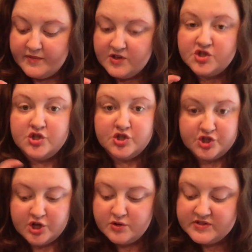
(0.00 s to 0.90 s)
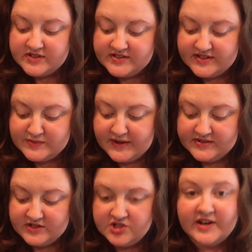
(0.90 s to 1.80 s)
show success
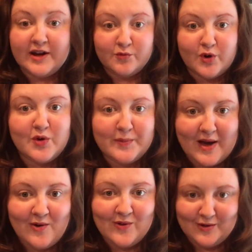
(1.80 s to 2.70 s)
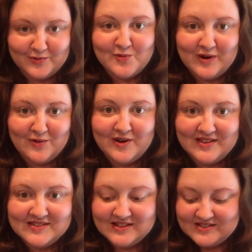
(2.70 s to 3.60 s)
message, and I wrote what I wanted the
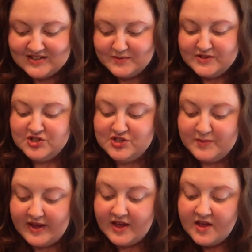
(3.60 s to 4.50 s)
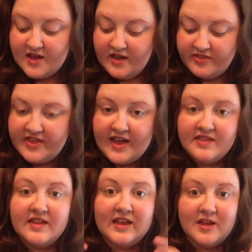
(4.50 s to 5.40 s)
success message to be. Then
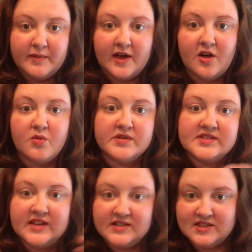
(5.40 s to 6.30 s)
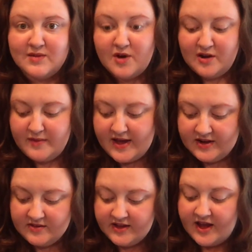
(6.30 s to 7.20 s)
the email will send to them
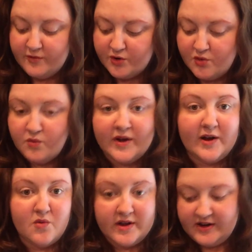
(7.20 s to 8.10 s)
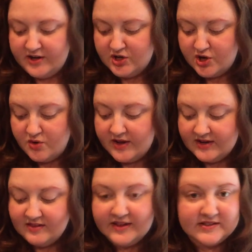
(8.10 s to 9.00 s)
automatically. I wrote what I wanted, a note and
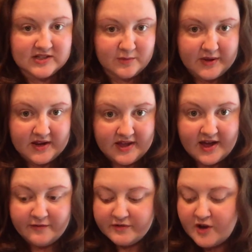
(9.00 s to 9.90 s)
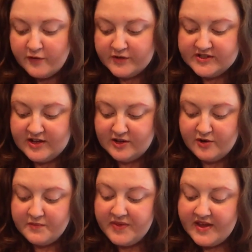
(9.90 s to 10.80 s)
a link to the PDF for
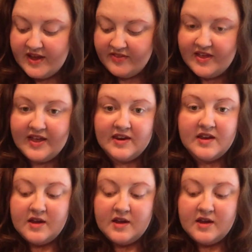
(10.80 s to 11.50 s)
download. And then